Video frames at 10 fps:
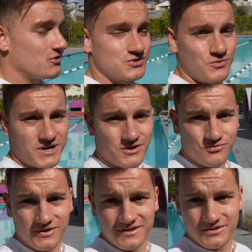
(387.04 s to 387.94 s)
also what I
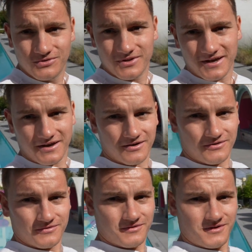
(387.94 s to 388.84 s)
really do like,
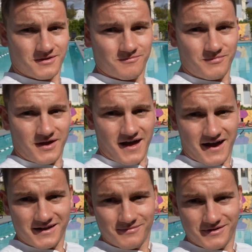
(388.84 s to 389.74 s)

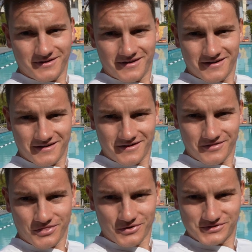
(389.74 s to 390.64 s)
behind me,
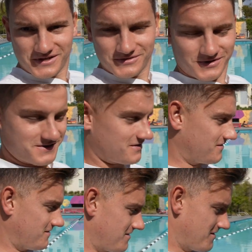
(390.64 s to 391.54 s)
those things right there
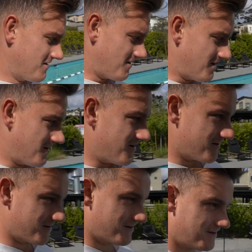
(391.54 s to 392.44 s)

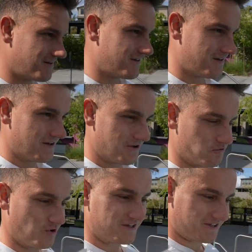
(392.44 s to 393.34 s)
are a
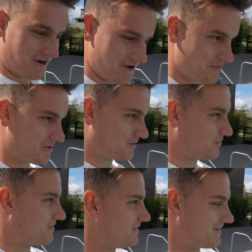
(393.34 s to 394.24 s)
rest area
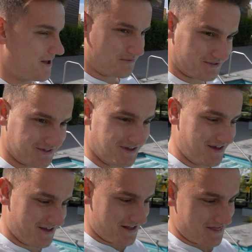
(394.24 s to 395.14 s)
between the laps
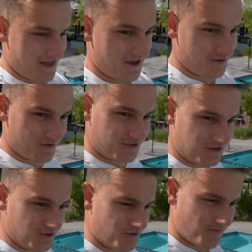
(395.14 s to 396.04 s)
that you want to
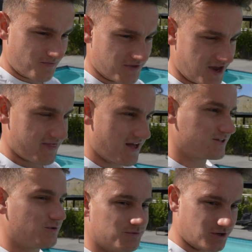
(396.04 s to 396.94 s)
do. And that's
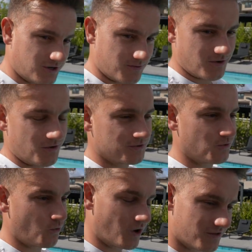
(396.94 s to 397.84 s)
what I'm talking about, all the
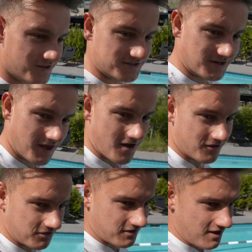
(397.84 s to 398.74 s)
wellness and health.